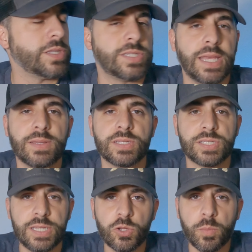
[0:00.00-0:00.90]
a stainless
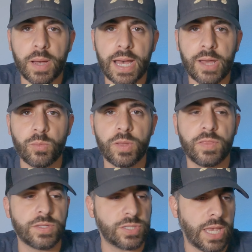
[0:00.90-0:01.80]
steel pot with
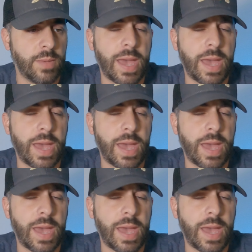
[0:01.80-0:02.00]
the same